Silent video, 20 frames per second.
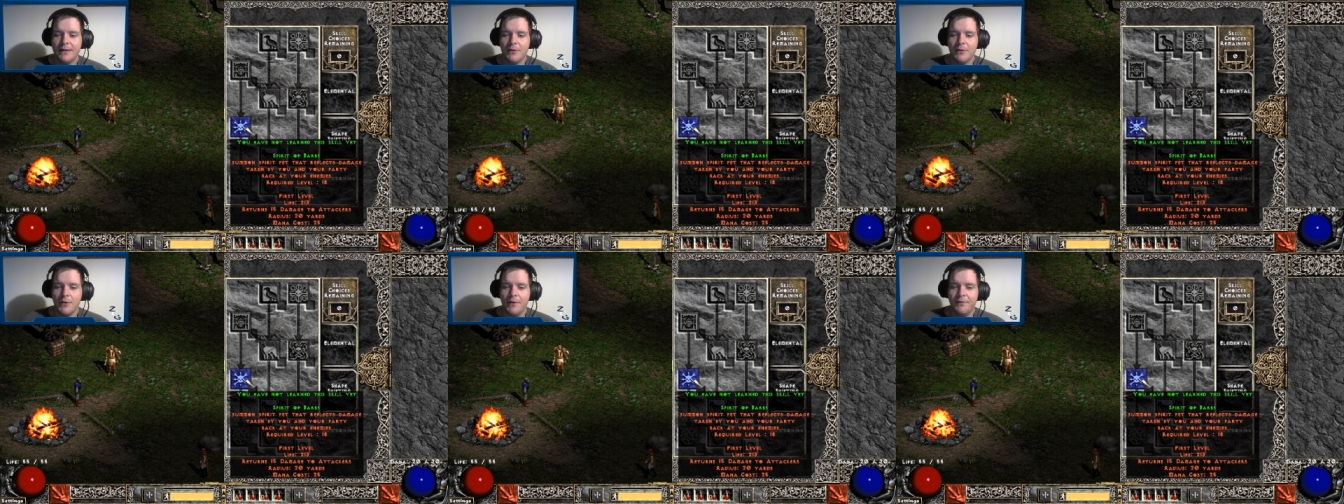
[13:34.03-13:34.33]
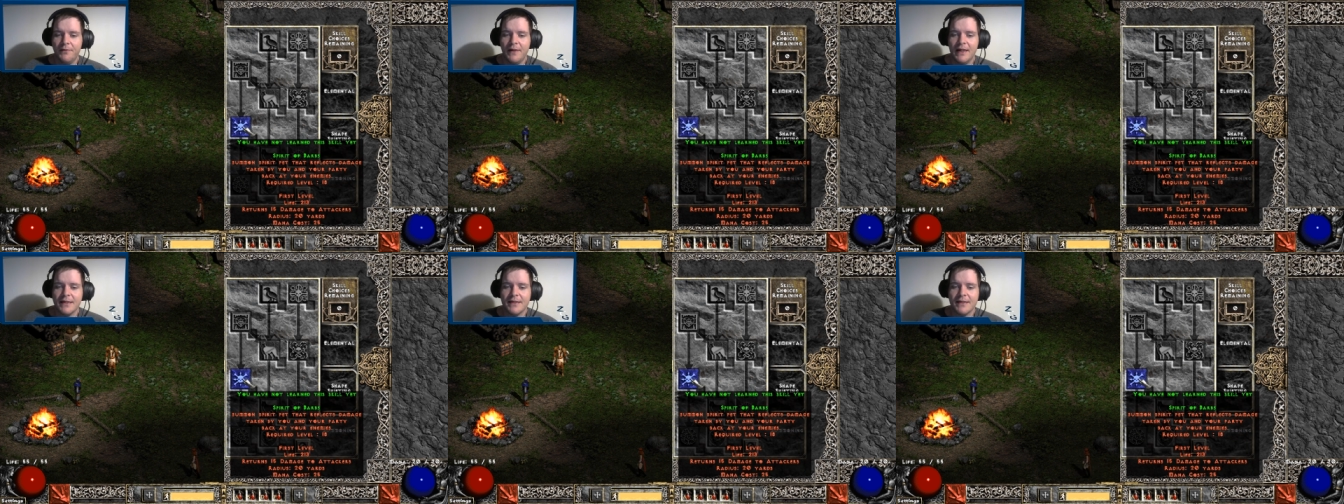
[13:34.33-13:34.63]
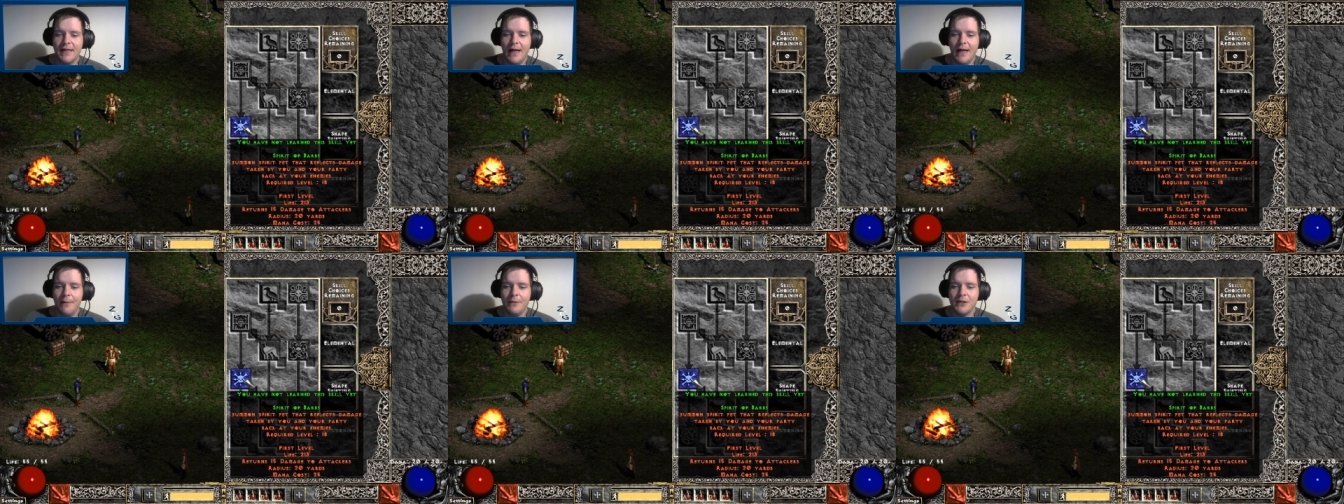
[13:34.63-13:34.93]
that reflects
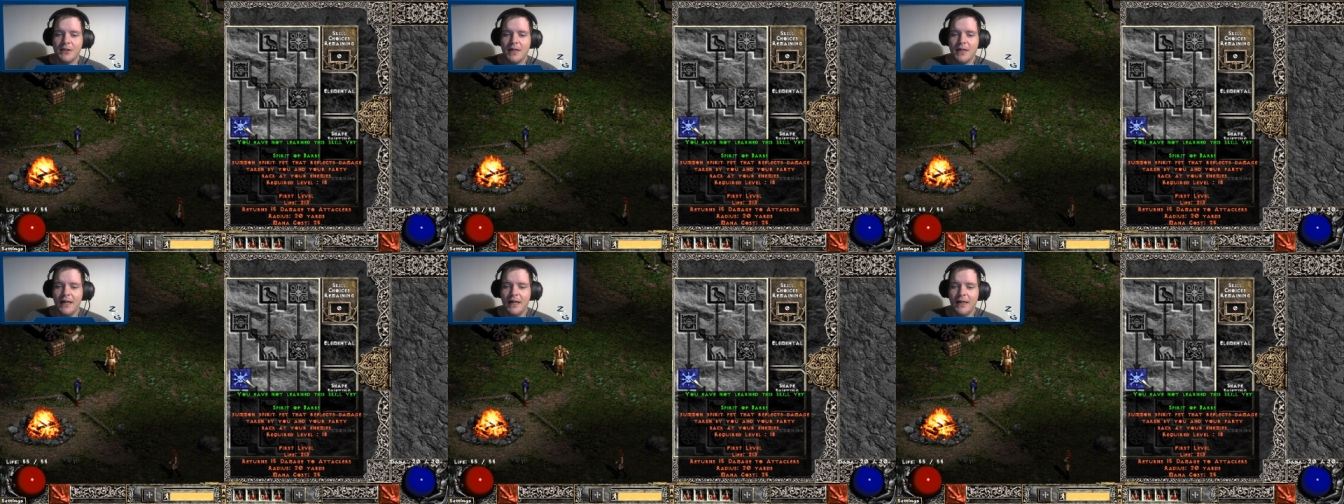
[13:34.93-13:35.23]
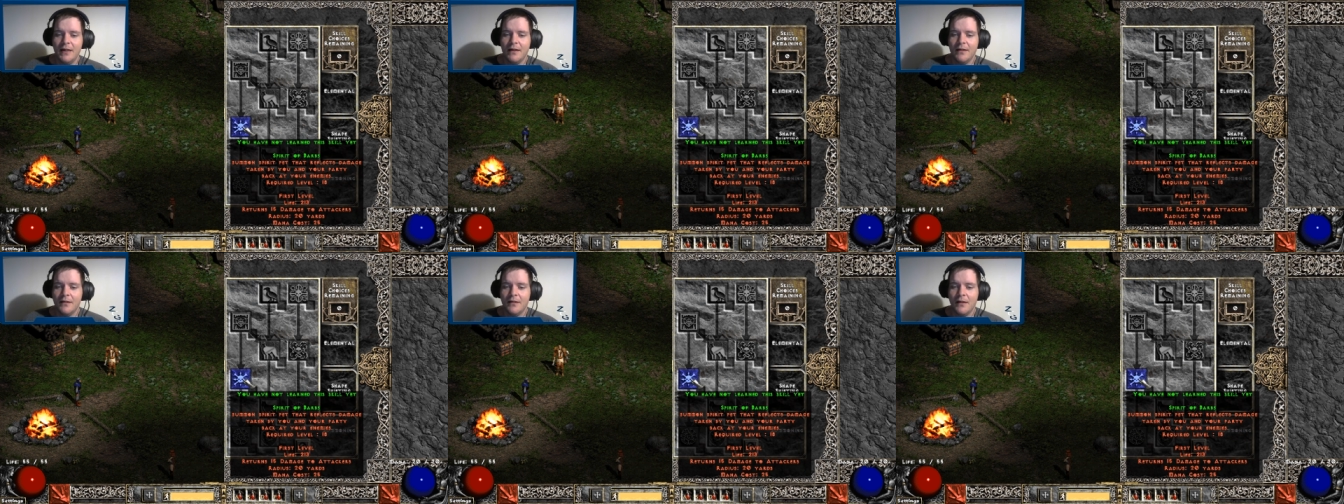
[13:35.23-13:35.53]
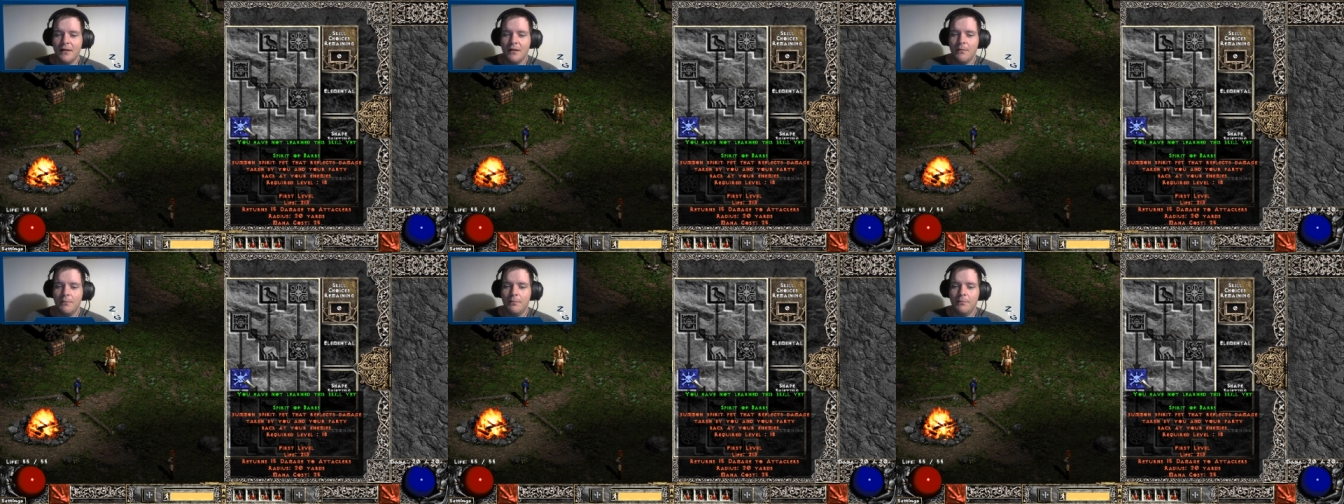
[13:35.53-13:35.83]
damage
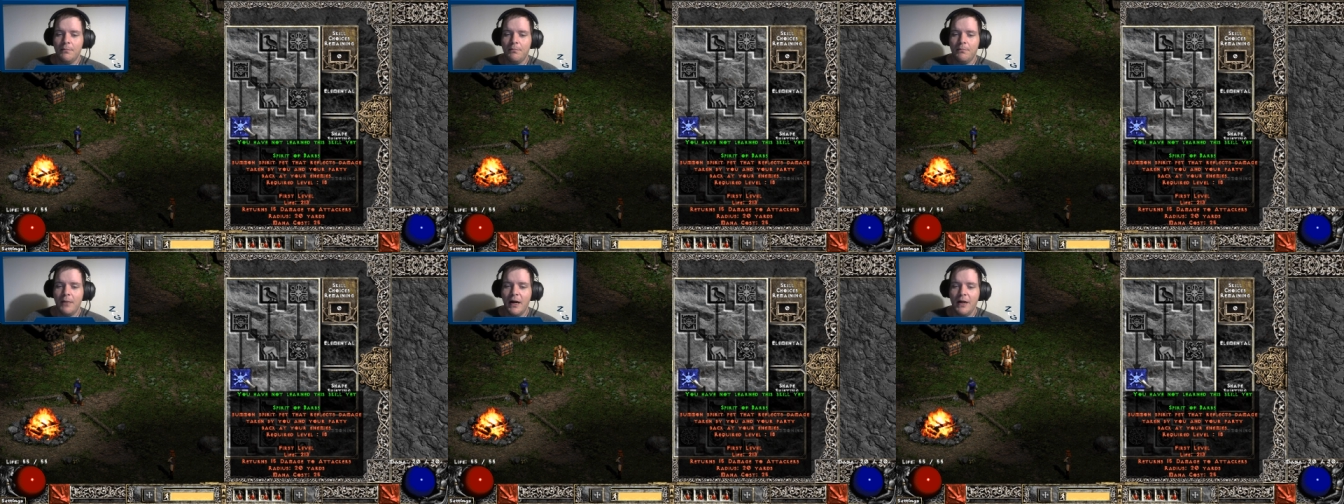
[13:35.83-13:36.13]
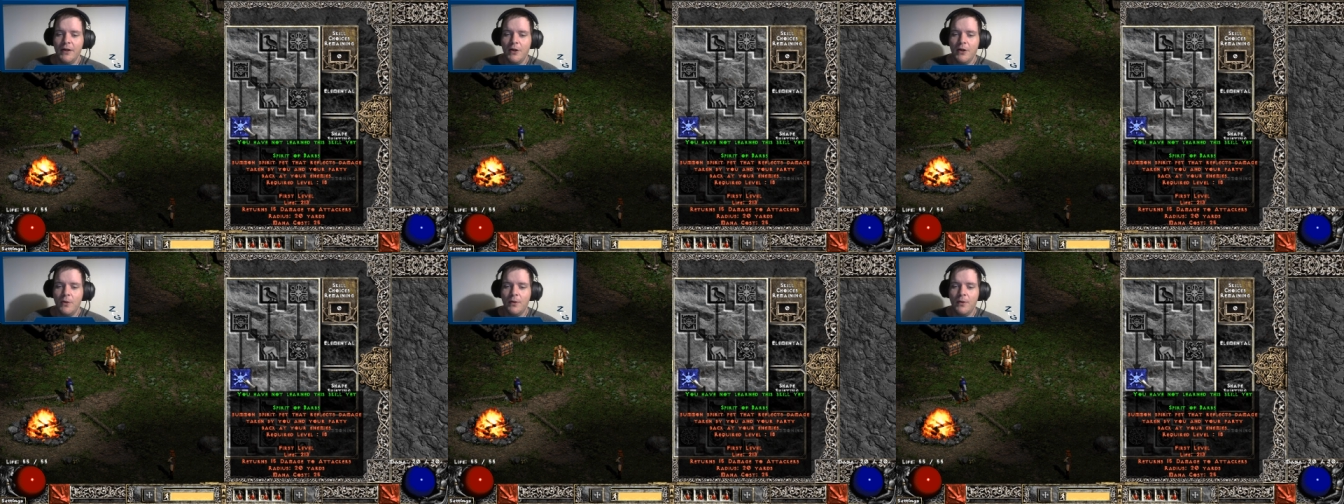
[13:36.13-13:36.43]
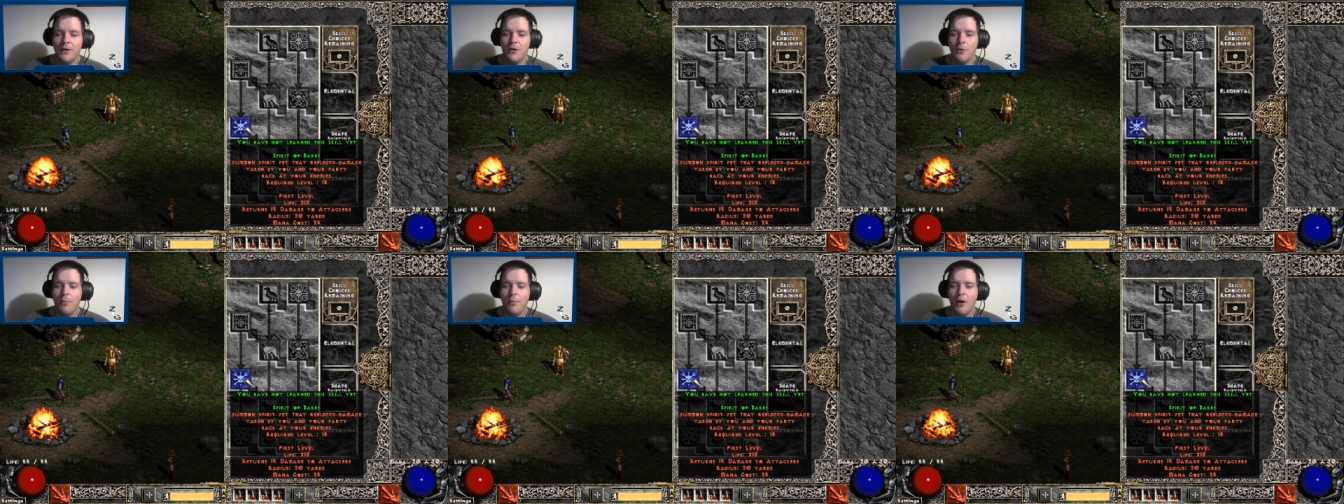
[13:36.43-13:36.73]
taken by you
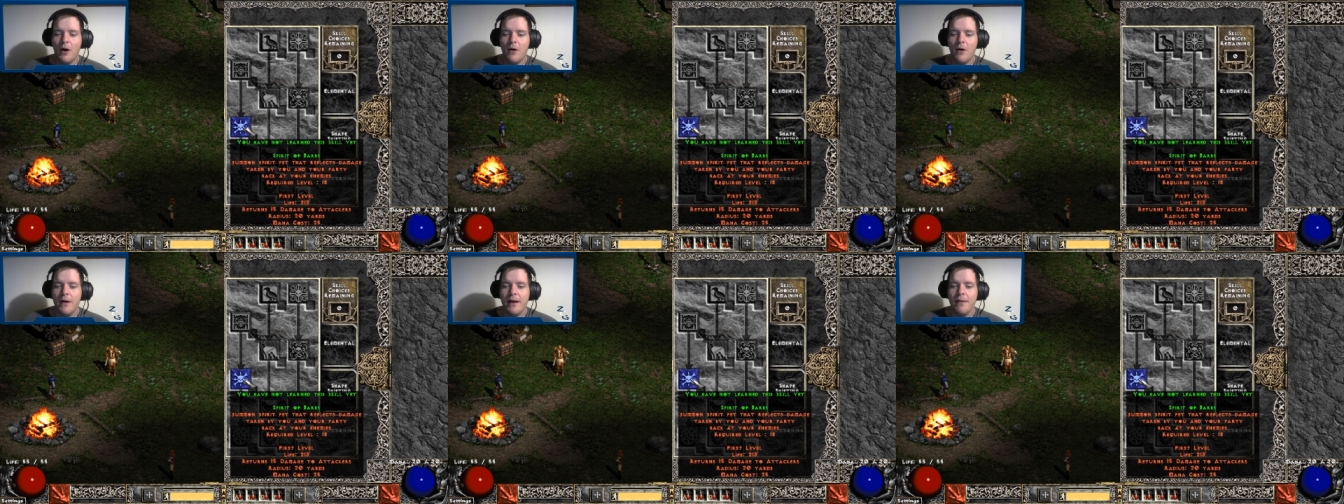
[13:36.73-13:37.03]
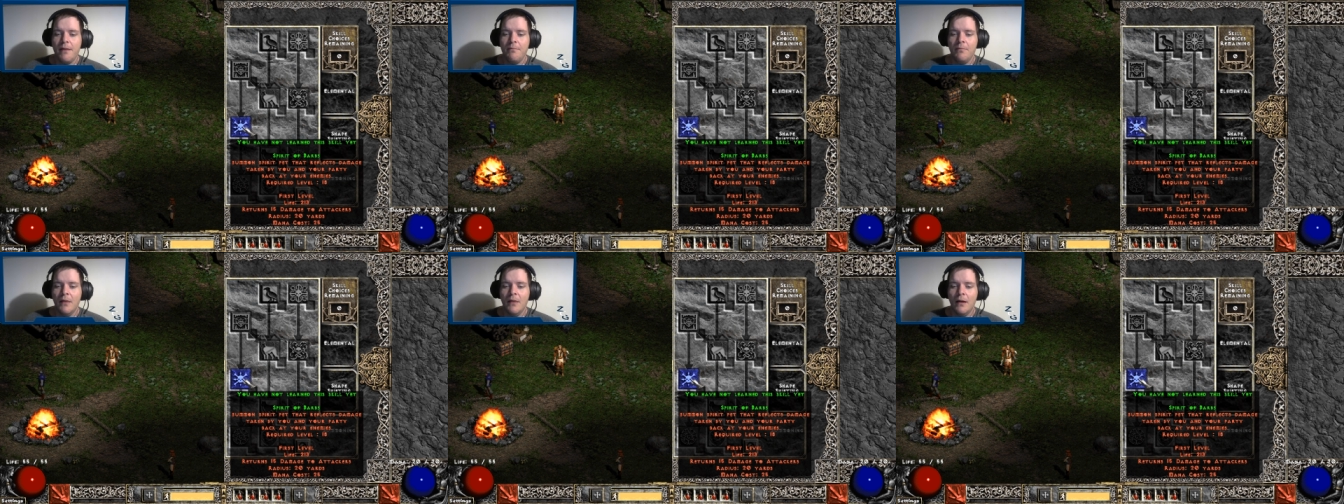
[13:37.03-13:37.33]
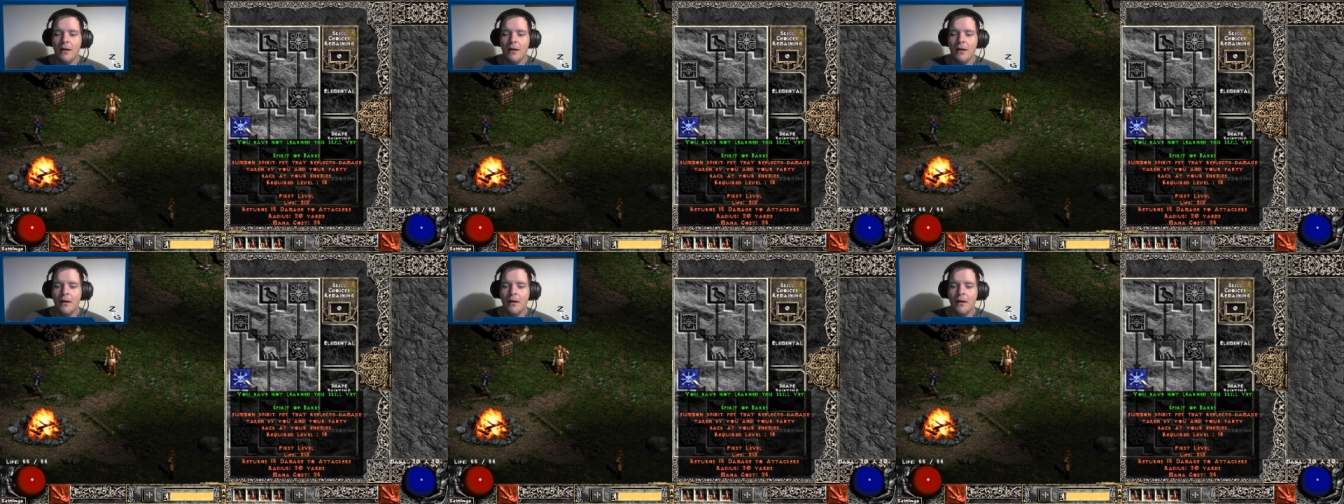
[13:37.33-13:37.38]
and your party.